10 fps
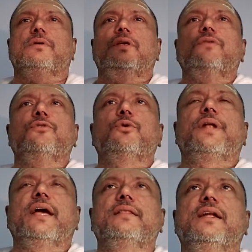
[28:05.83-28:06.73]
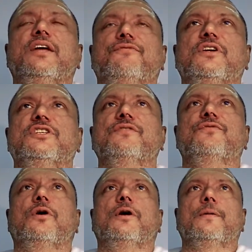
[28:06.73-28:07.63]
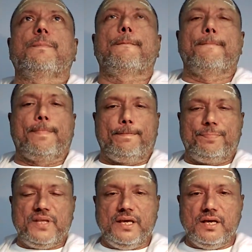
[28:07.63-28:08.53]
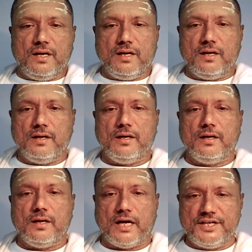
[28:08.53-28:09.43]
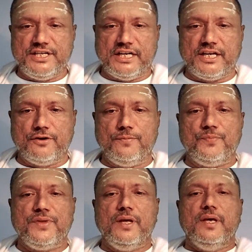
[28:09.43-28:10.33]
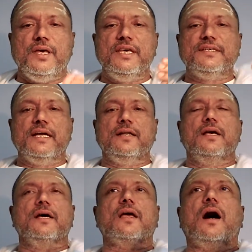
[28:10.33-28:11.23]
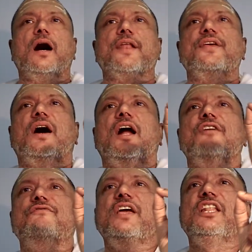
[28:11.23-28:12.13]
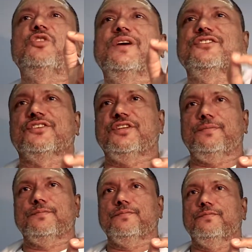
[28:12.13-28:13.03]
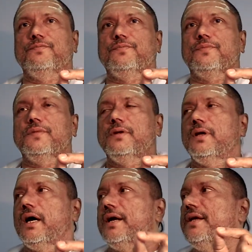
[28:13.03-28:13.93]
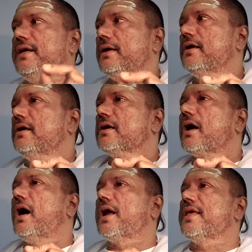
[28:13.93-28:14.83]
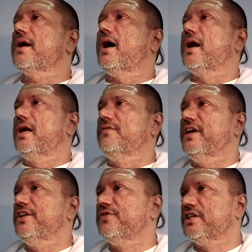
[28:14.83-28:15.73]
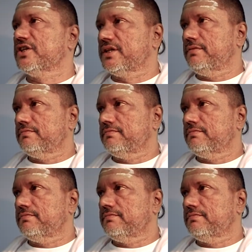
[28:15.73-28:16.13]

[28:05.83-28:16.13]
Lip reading: If you take the definition for the adjective, he said karya anvayitve sati, and here karya ananvayitve sati.